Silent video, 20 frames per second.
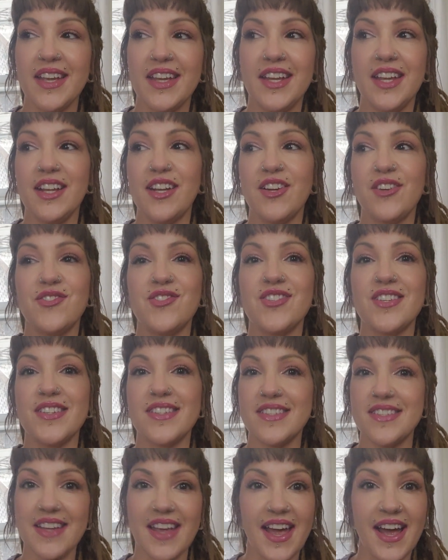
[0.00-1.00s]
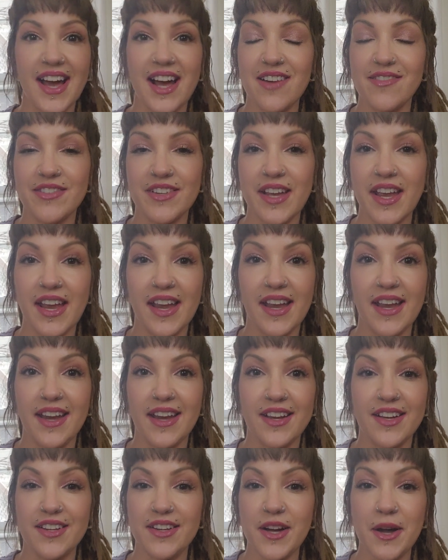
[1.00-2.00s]
you know, just have
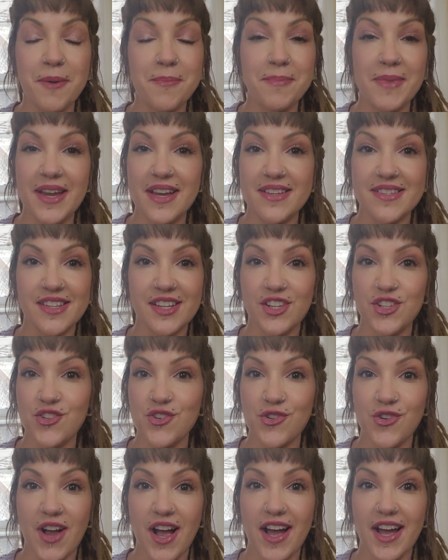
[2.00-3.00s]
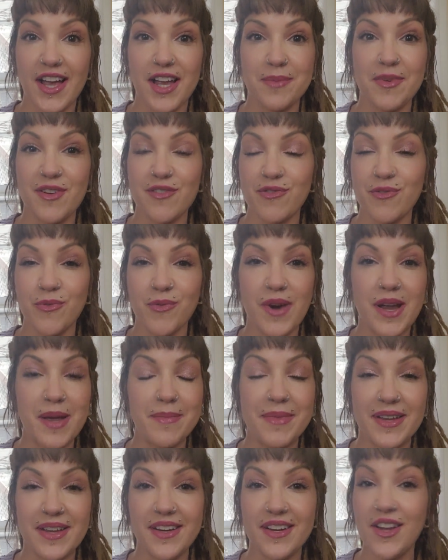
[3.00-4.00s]
a amazing tribe of
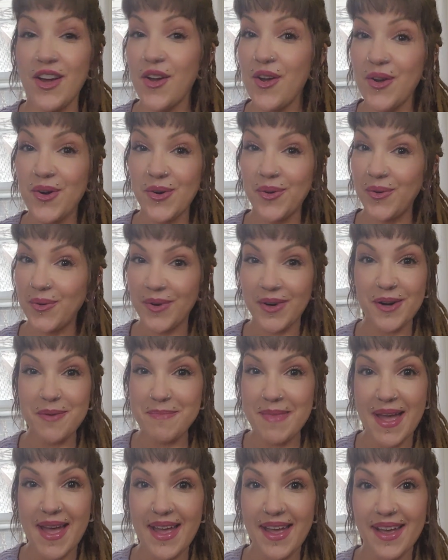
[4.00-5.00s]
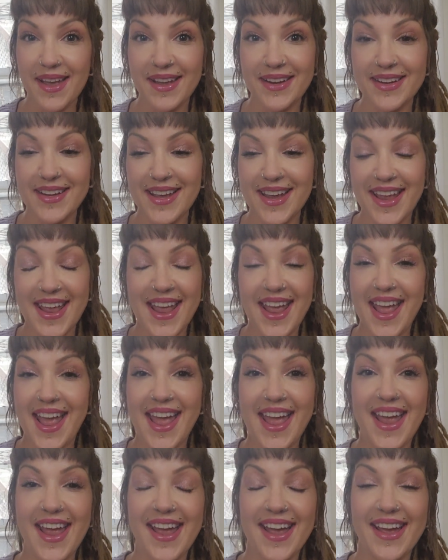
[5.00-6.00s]
women or men
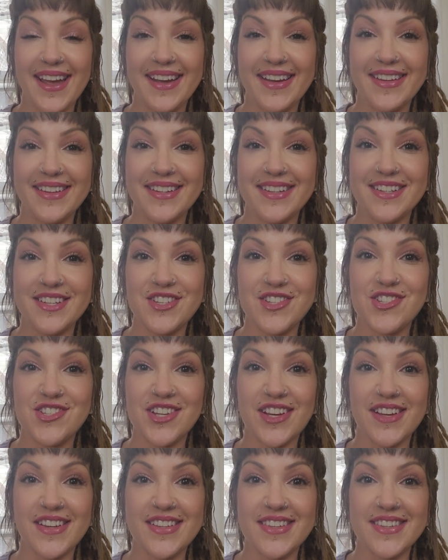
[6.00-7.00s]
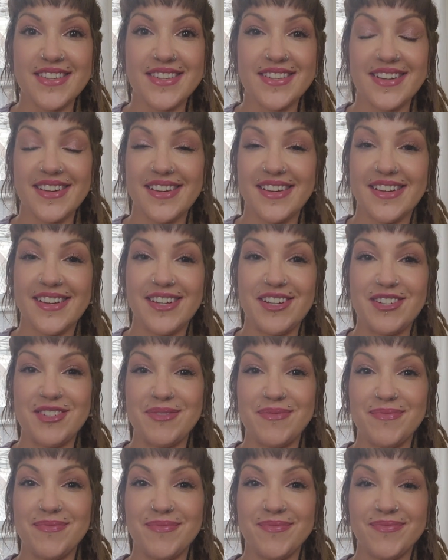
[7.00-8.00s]
and just
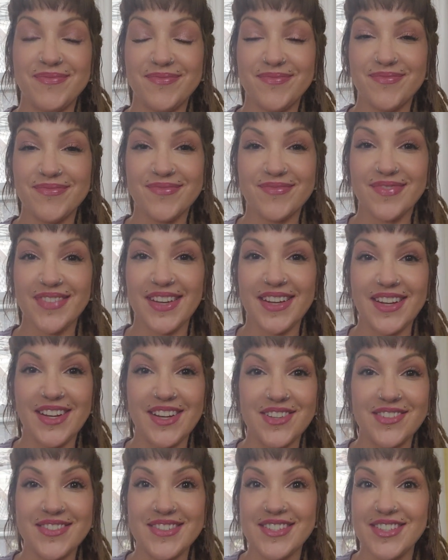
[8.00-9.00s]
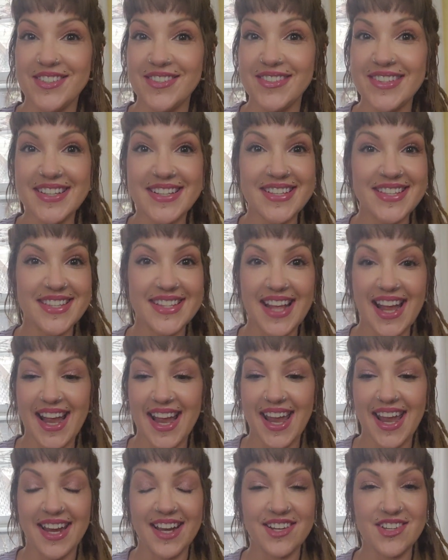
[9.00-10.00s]
um you know, do this
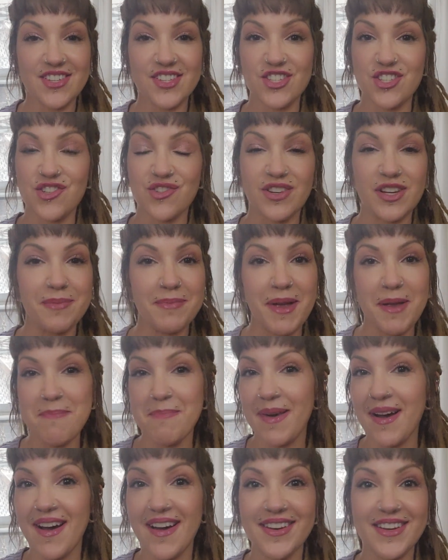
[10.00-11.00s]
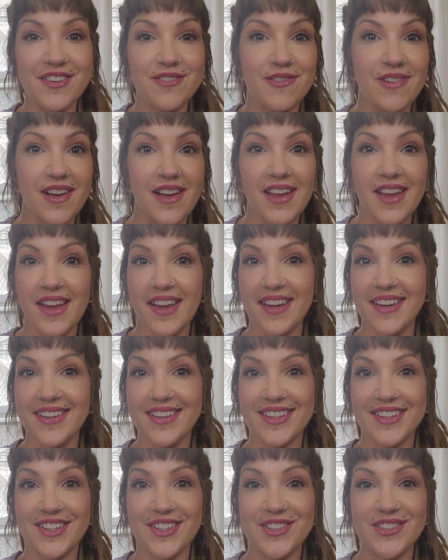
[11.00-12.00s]
thing and just treat my body right, you
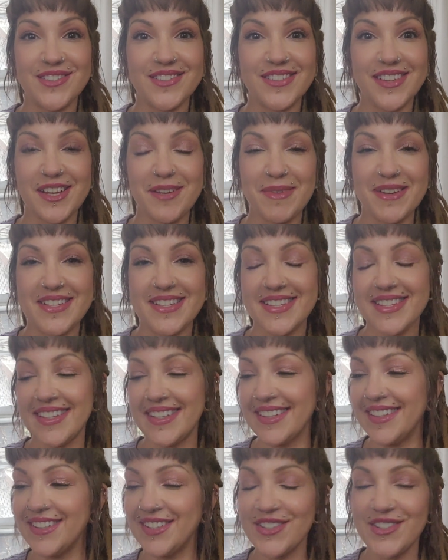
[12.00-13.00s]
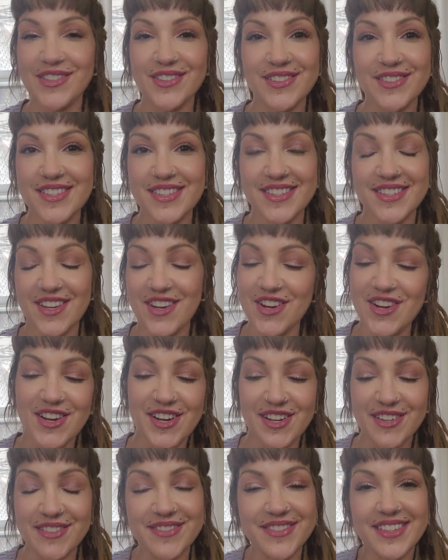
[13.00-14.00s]
know, get my skin all
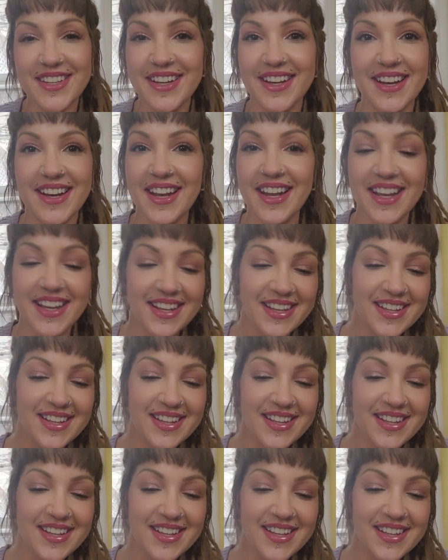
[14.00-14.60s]
soft and